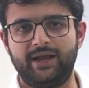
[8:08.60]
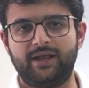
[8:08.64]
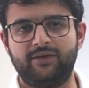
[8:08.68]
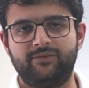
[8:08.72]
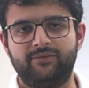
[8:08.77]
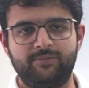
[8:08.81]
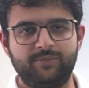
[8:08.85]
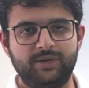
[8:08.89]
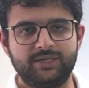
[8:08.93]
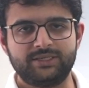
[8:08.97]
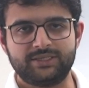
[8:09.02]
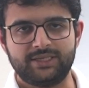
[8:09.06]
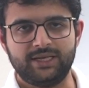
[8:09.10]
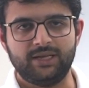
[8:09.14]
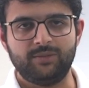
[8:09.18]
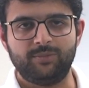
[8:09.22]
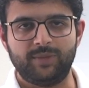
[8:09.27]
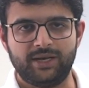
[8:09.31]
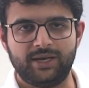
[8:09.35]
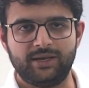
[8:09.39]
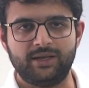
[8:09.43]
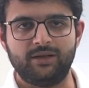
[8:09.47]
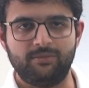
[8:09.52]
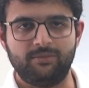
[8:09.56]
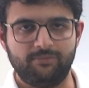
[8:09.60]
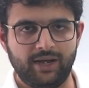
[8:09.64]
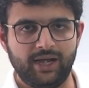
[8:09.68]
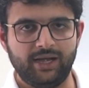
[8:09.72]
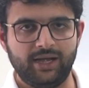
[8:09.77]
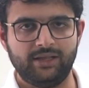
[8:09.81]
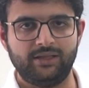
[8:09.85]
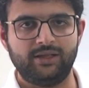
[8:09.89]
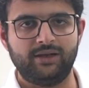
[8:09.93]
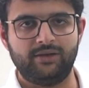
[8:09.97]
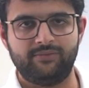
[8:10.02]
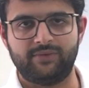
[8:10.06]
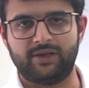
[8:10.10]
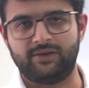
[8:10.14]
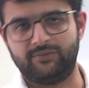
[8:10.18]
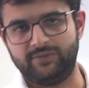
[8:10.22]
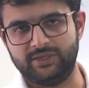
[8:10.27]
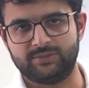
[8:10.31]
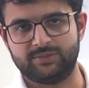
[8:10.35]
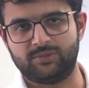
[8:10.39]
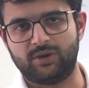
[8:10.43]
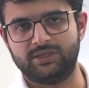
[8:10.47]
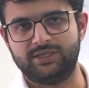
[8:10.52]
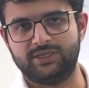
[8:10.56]
it. I've personally been a maintainer in one of
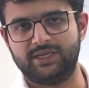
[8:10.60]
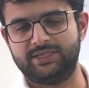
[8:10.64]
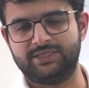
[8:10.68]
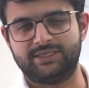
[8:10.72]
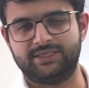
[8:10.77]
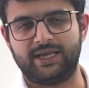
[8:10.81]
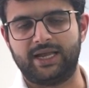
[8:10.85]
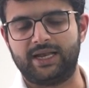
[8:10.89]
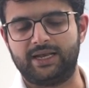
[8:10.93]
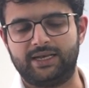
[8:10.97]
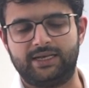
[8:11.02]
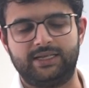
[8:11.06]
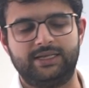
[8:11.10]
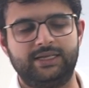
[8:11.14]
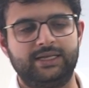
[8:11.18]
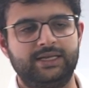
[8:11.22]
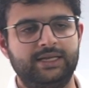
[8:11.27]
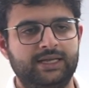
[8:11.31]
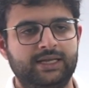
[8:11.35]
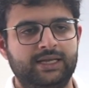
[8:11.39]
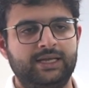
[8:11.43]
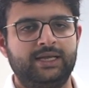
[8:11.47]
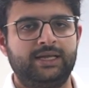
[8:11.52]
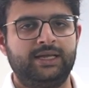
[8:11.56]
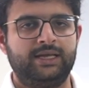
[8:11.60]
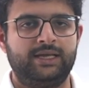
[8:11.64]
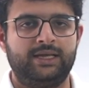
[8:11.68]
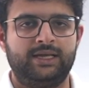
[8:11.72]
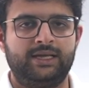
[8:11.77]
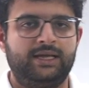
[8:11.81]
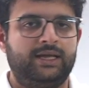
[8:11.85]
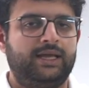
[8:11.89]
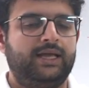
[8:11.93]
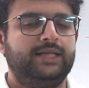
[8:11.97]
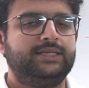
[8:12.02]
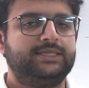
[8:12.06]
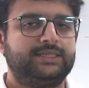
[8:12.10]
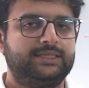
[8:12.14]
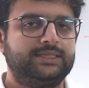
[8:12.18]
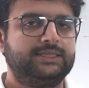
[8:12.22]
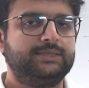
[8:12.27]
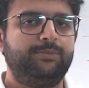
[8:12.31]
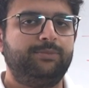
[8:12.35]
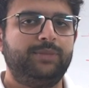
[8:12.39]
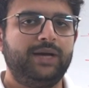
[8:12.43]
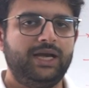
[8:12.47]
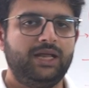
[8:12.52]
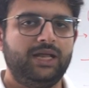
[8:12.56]
these projects, and
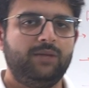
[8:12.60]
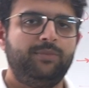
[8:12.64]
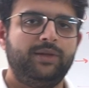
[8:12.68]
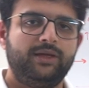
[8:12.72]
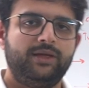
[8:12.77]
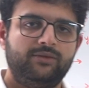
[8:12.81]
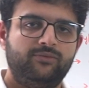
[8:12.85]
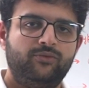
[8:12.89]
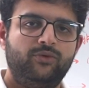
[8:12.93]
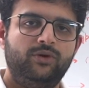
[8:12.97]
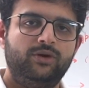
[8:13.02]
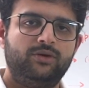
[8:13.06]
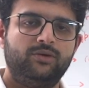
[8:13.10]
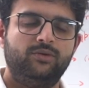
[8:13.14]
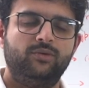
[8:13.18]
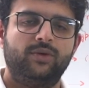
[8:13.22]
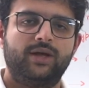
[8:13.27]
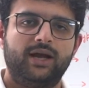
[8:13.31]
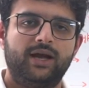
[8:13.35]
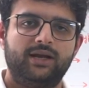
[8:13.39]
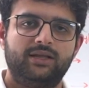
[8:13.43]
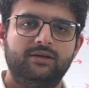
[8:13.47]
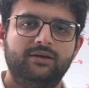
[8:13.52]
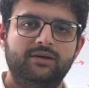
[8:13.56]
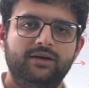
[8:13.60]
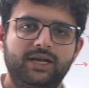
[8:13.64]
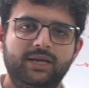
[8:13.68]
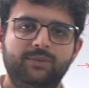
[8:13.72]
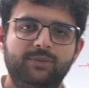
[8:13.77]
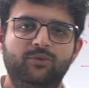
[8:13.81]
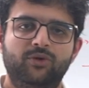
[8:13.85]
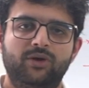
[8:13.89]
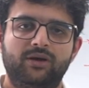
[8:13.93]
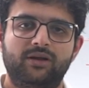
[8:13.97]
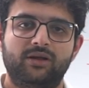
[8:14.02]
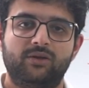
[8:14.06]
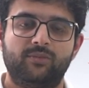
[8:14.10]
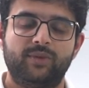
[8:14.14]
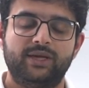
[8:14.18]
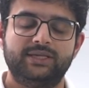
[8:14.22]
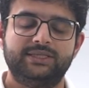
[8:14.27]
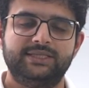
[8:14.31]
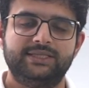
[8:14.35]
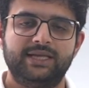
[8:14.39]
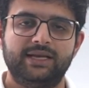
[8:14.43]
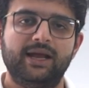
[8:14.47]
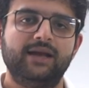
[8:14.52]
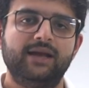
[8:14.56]
it's pretty painful to look at 30 pull
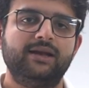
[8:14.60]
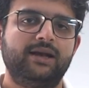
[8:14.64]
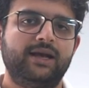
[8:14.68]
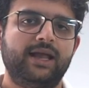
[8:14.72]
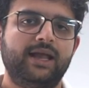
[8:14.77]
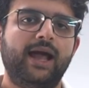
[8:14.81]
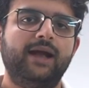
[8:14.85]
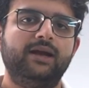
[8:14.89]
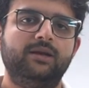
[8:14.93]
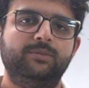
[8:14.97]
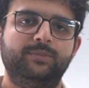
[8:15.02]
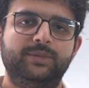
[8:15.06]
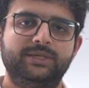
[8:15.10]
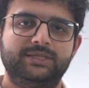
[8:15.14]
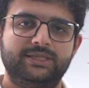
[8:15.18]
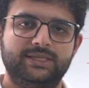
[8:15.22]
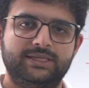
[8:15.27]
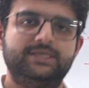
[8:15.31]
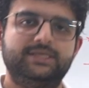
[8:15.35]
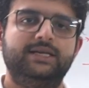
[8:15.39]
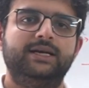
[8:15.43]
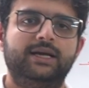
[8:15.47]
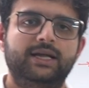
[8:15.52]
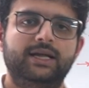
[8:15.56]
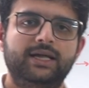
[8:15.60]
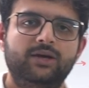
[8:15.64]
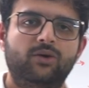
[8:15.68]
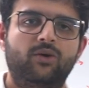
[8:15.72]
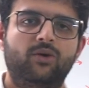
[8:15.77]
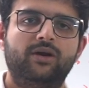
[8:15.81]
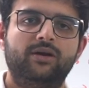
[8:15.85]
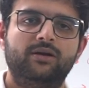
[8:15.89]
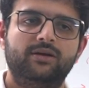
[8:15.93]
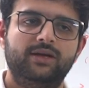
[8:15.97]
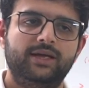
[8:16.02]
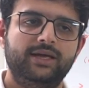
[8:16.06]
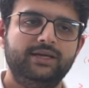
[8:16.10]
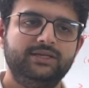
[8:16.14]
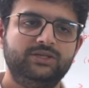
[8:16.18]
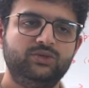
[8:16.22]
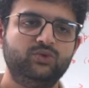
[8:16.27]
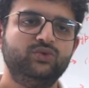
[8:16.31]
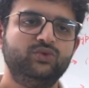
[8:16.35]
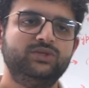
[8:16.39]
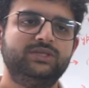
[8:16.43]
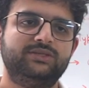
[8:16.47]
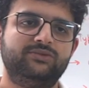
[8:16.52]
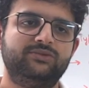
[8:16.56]
requests and get tagged persistently on
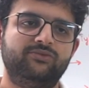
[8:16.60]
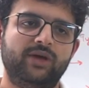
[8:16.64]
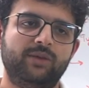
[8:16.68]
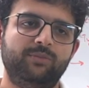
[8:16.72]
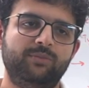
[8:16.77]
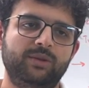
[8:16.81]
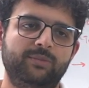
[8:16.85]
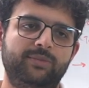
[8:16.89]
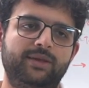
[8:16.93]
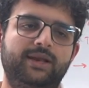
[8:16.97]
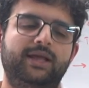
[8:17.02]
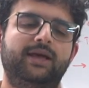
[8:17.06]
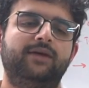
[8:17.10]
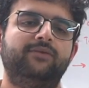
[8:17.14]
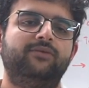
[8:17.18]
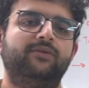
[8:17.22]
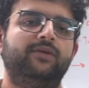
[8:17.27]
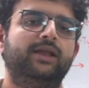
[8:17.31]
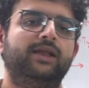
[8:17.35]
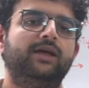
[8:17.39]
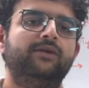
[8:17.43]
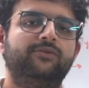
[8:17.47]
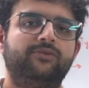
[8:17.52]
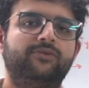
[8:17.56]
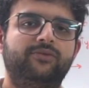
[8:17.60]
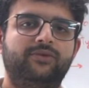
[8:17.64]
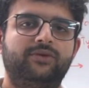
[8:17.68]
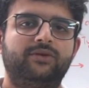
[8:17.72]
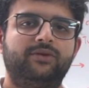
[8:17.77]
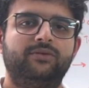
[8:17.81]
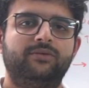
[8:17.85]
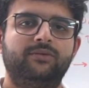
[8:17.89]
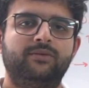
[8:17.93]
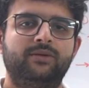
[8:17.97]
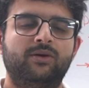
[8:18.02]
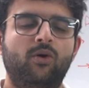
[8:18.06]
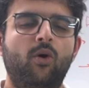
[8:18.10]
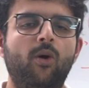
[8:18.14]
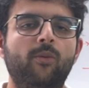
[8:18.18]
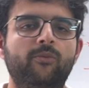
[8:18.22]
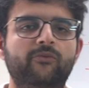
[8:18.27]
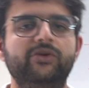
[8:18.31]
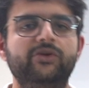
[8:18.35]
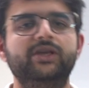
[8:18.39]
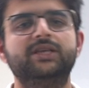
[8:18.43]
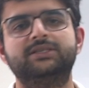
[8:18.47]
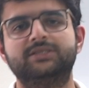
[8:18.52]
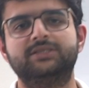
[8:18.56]
issues where people have left
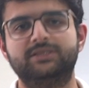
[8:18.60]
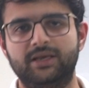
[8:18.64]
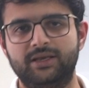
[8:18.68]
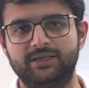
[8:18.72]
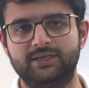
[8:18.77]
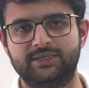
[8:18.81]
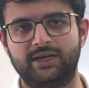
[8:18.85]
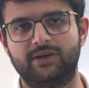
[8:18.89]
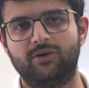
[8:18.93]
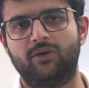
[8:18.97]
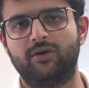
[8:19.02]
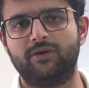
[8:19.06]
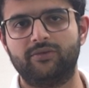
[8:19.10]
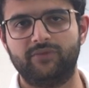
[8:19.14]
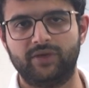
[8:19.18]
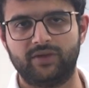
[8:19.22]
obvious things and not